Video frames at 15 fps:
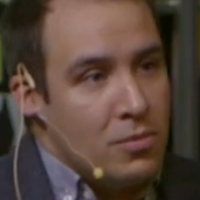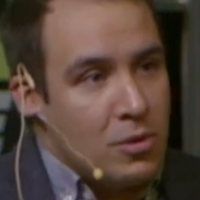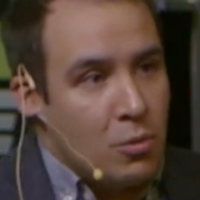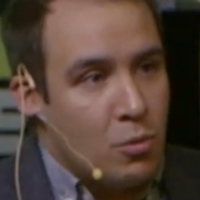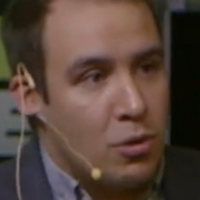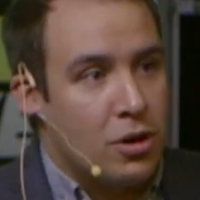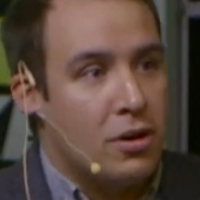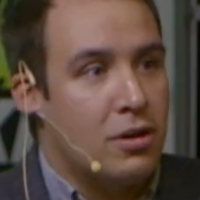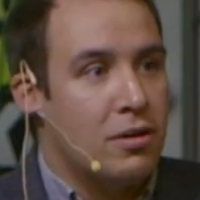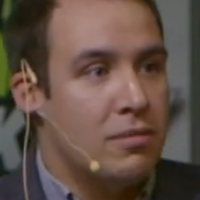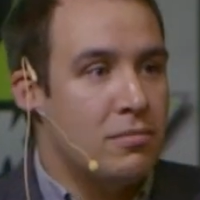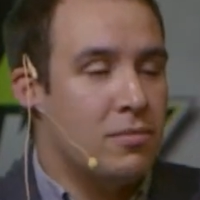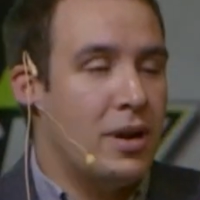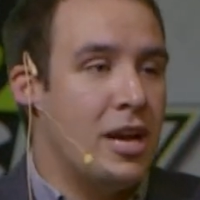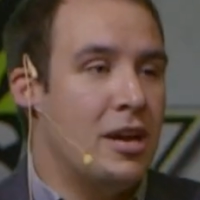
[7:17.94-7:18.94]
we're
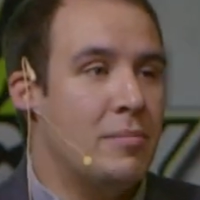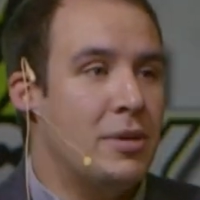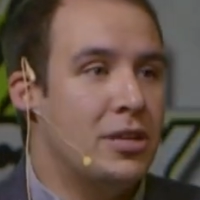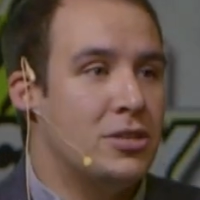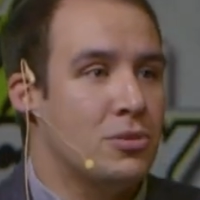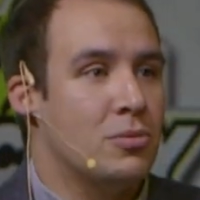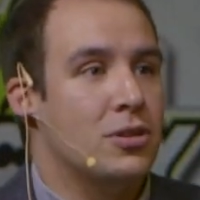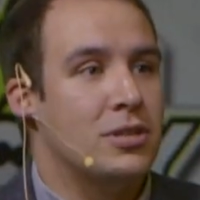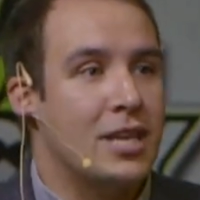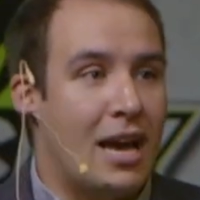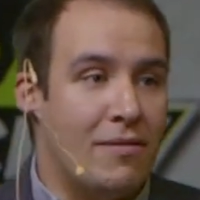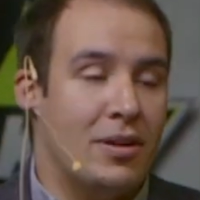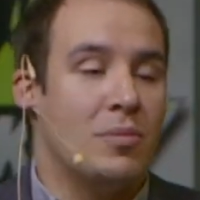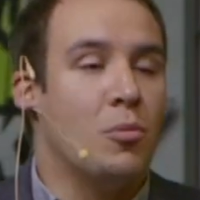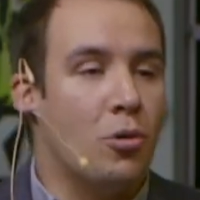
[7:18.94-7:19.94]
aiming towards
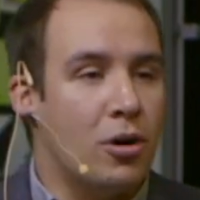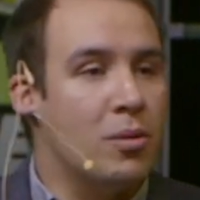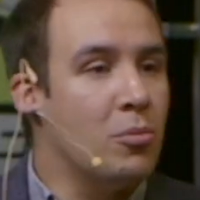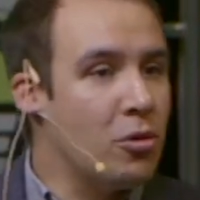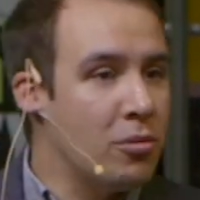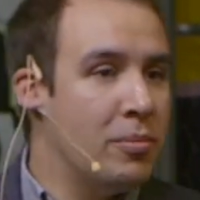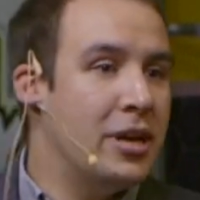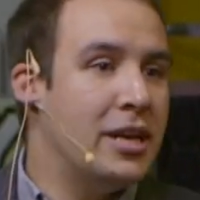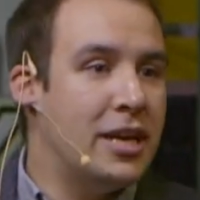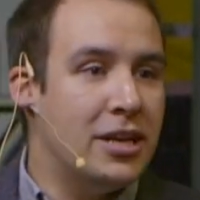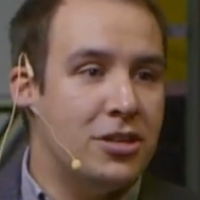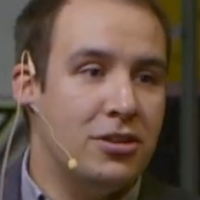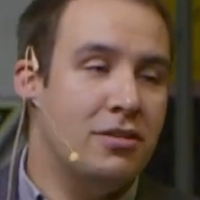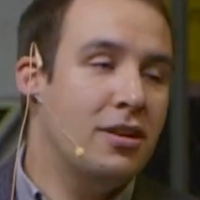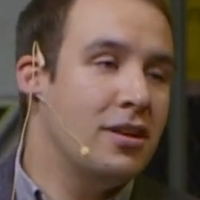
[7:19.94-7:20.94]
having more and more
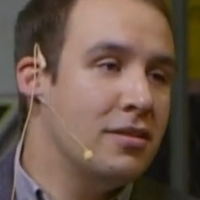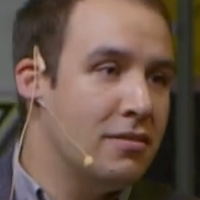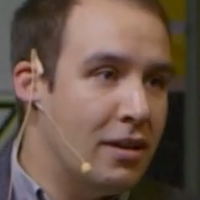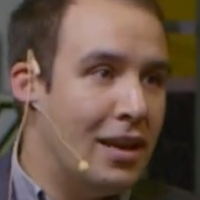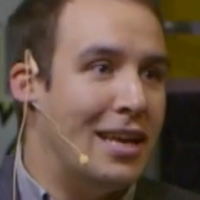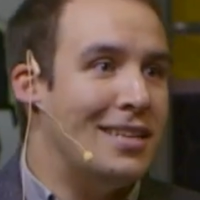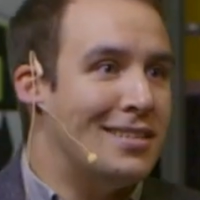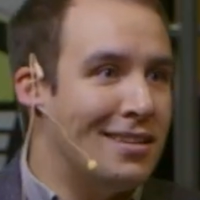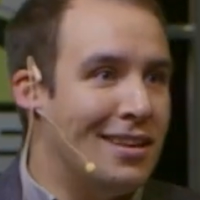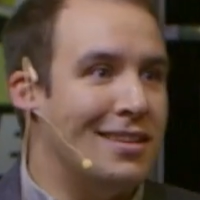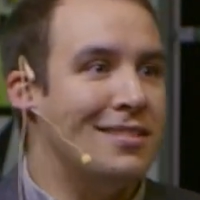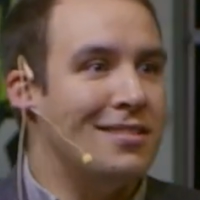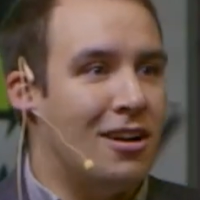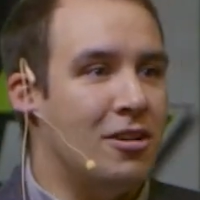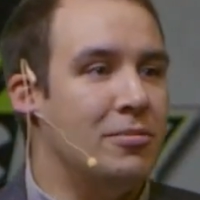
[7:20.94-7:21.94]
mediation and
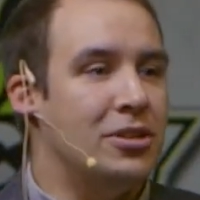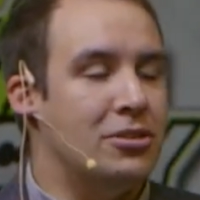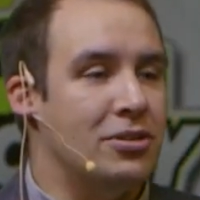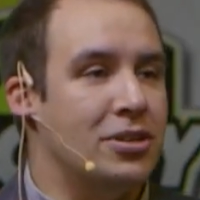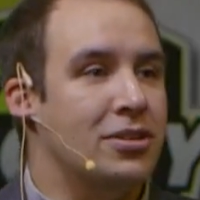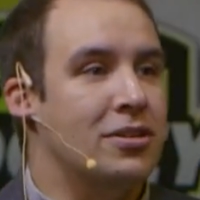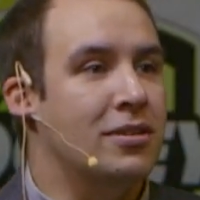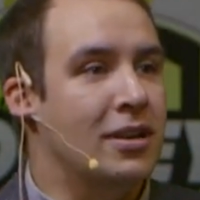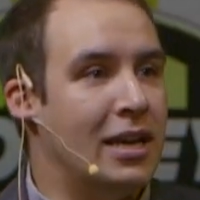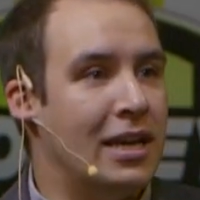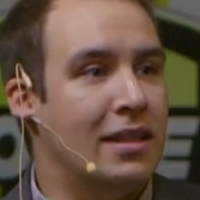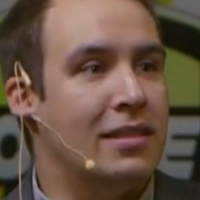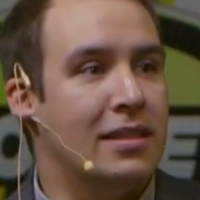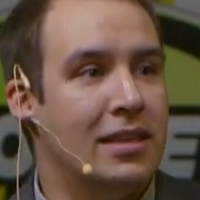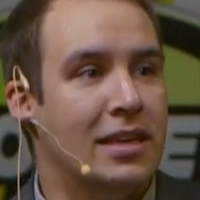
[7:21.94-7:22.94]
less arbitration
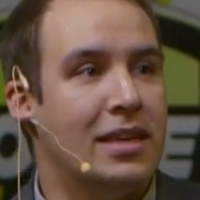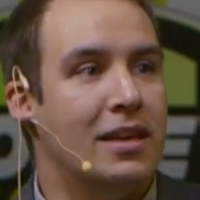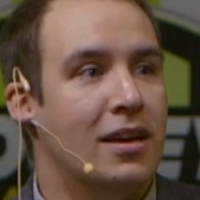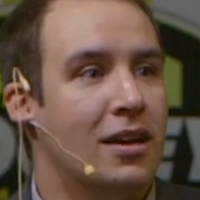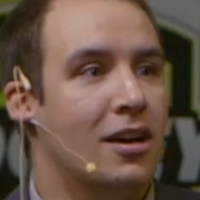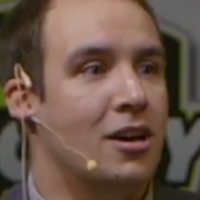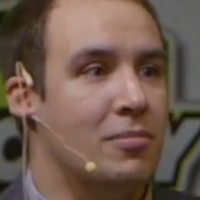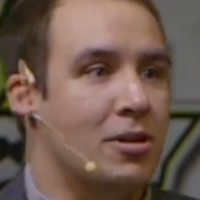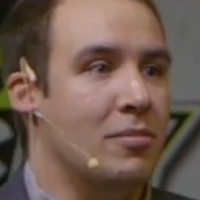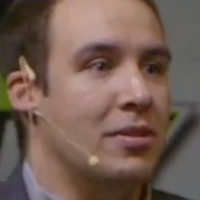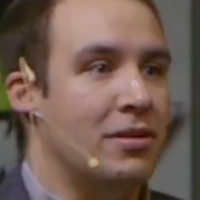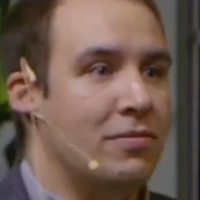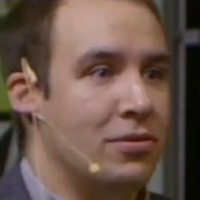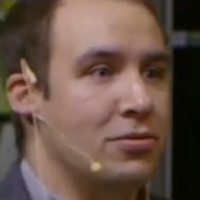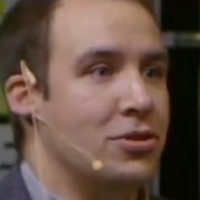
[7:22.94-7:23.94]
in the
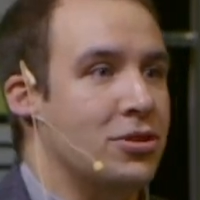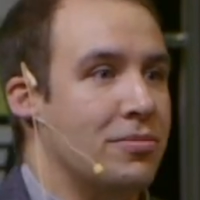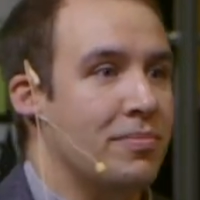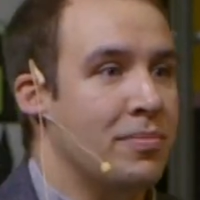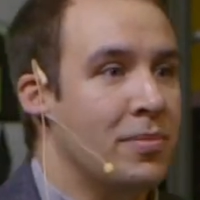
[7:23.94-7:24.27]
upcoming future.